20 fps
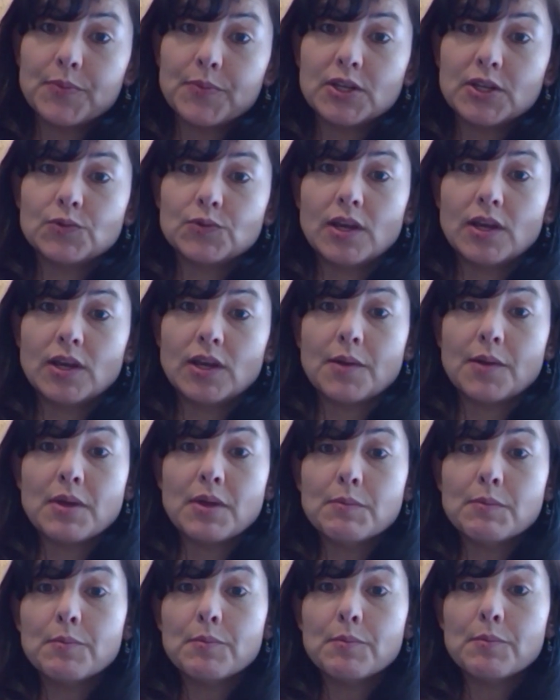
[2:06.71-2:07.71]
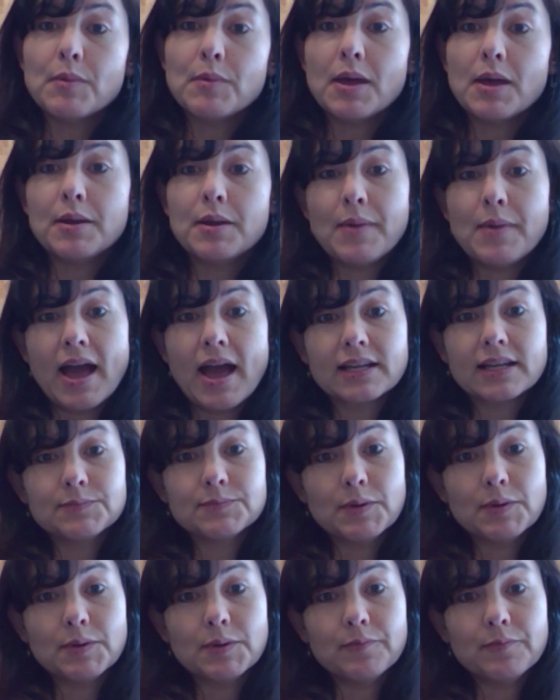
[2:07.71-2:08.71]
between a minimum and a
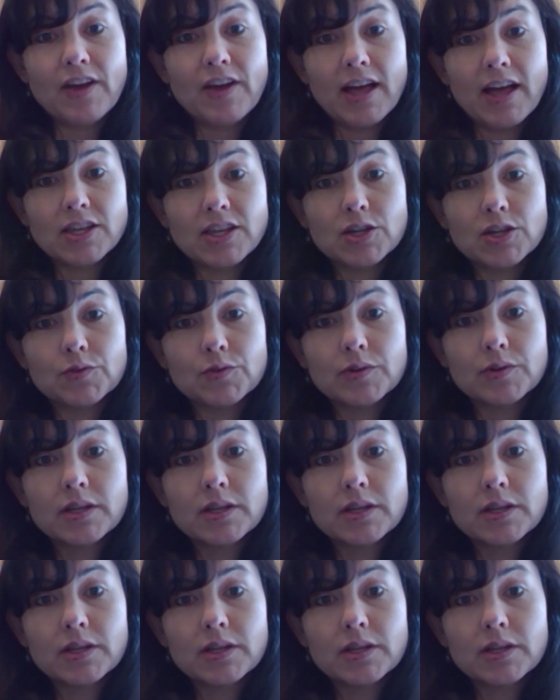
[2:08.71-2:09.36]
maximum value.